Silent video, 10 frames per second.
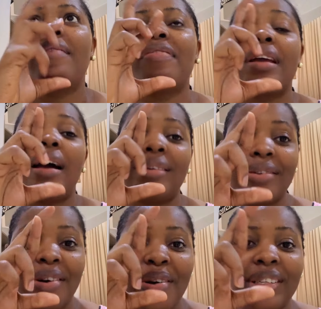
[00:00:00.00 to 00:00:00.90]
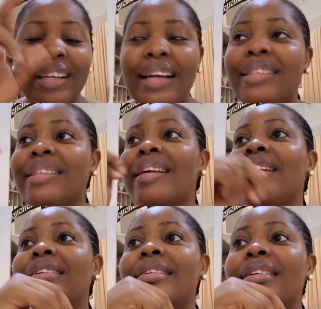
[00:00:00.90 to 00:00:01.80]
fingers crossed that
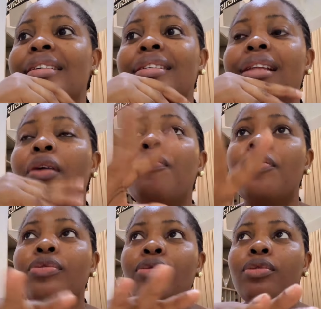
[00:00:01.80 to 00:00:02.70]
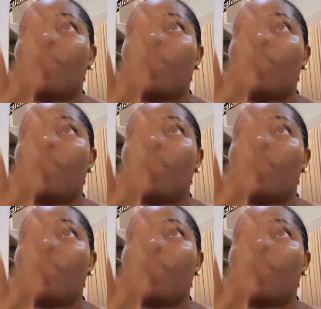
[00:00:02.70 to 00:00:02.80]
it is now frozen.